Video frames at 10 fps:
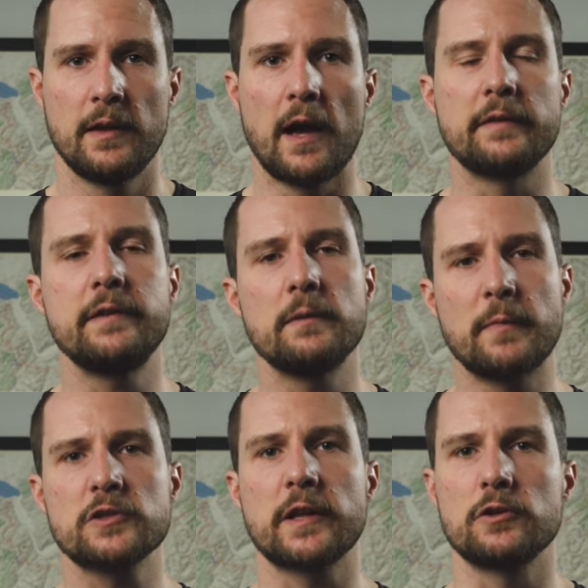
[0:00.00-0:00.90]
I see it
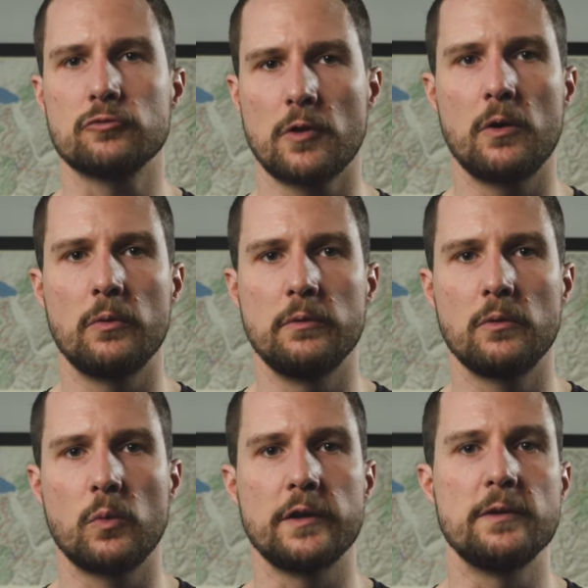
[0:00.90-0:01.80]
much like a drone,
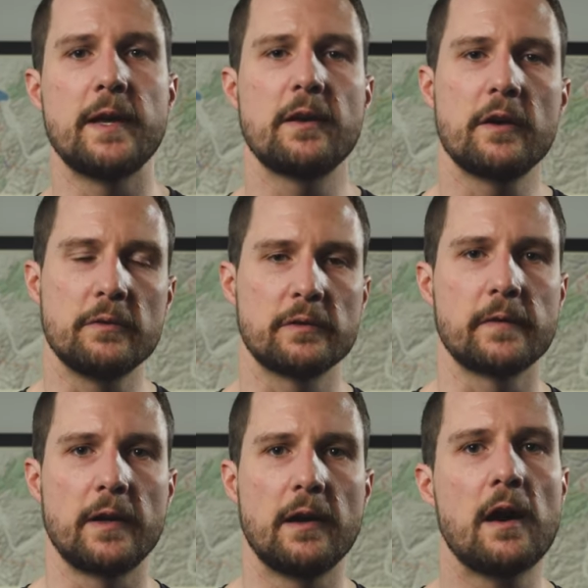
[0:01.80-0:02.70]
where you may not use it
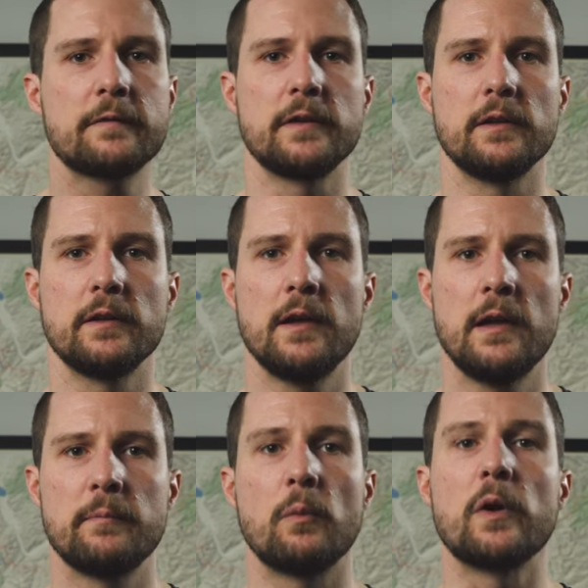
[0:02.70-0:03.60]
very often,
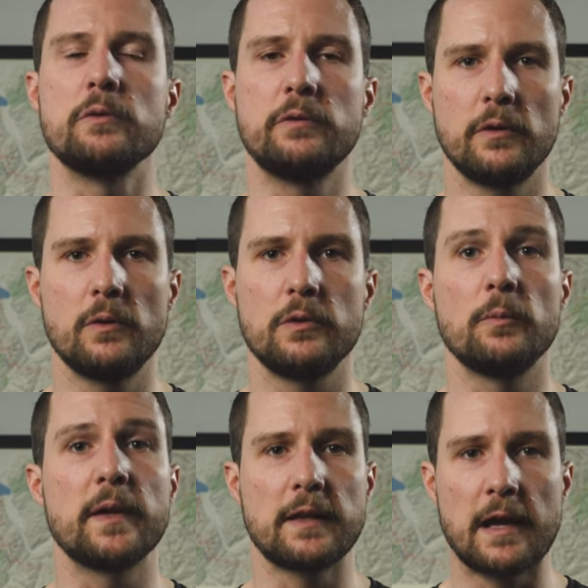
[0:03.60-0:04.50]
but when you do, you'll
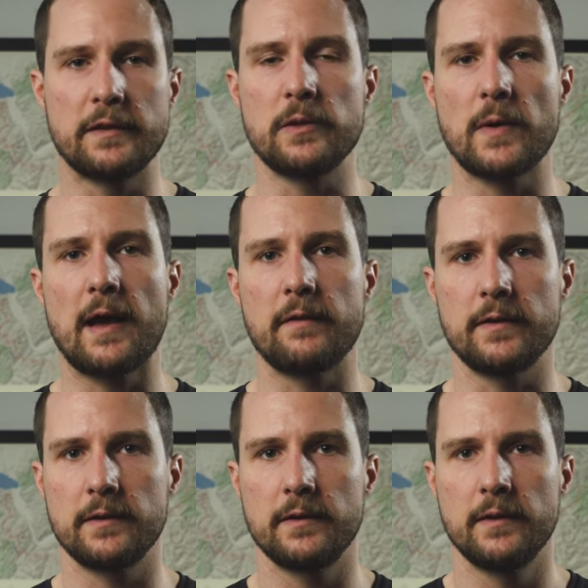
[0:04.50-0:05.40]
be glad that you have it.